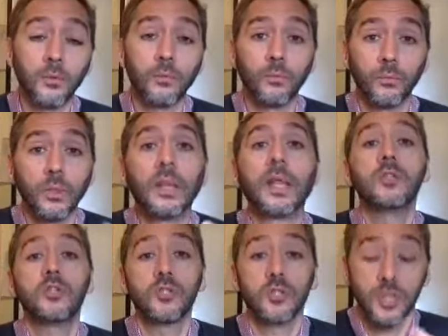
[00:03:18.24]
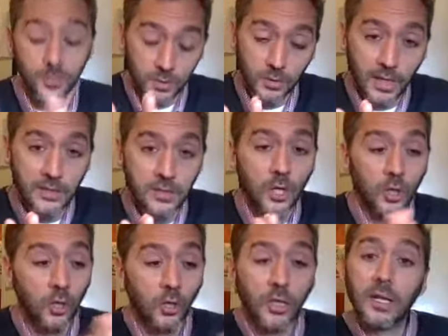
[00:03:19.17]
relationship. So that's
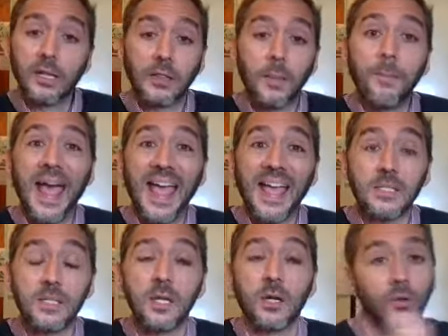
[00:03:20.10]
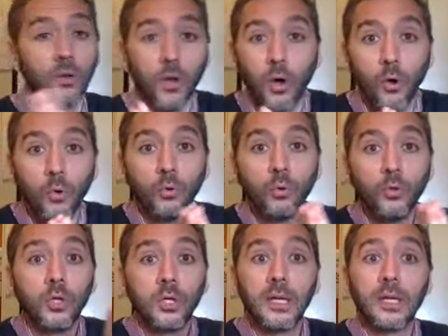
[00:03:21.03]
looking at the past year. A whole
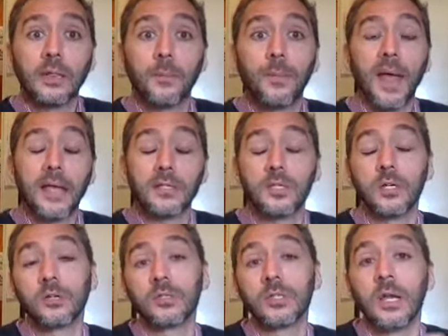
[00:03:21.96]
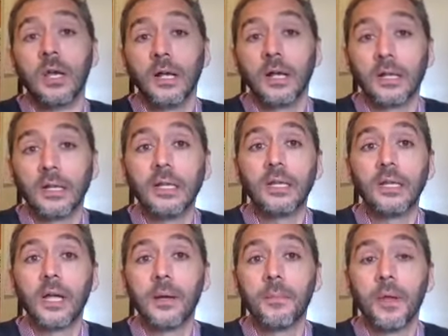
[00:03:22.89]
looking at the past year is
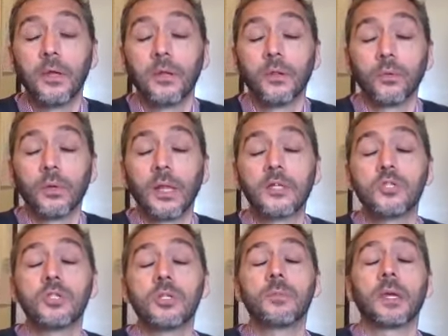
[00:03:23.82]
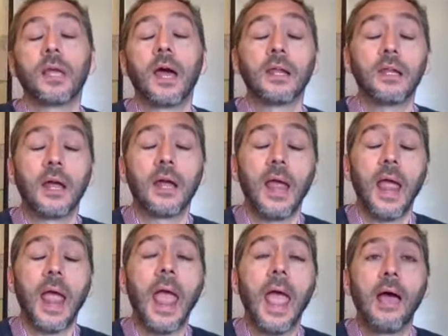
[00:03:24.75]
cleaning up the relationship that God and I
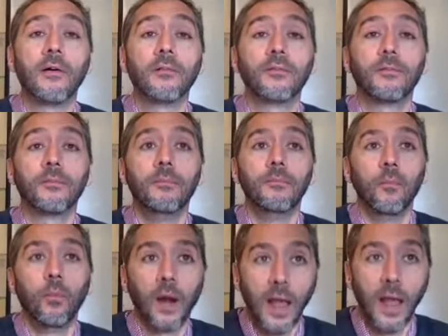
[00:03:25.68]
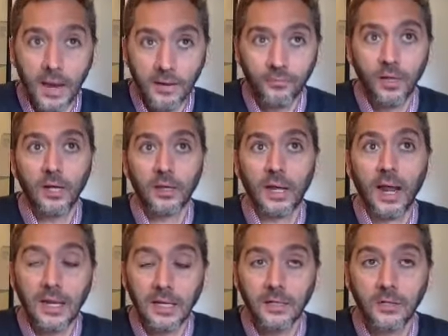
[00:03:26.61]
have. What I've done
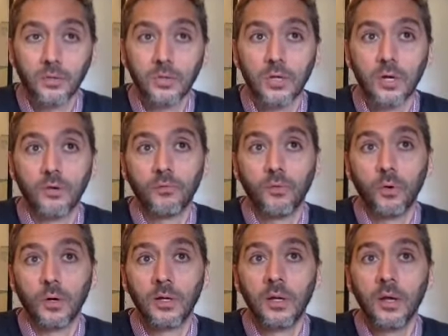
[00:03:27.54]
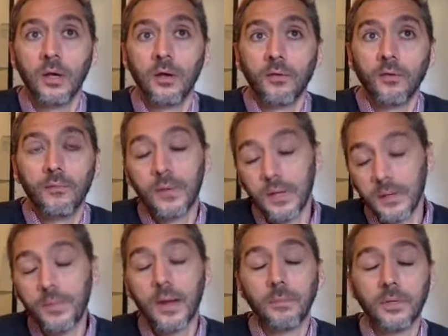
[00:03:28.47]
that I need to atone for, and me
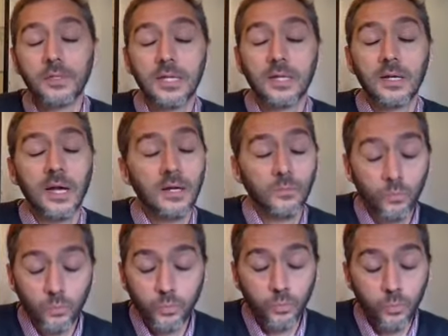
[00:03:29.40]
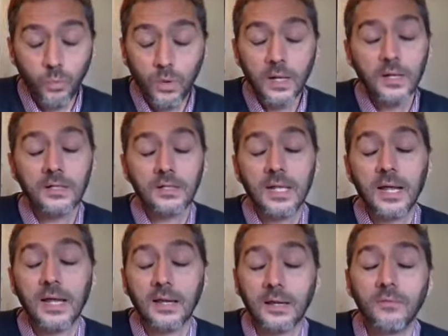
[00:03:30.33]
to be able to say to God what it is
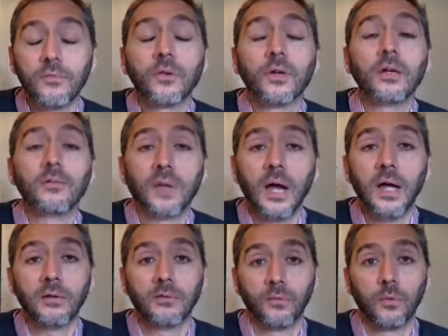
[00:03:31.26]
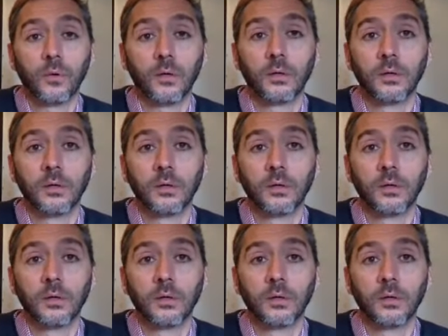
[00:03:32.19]
that I can forgive God for,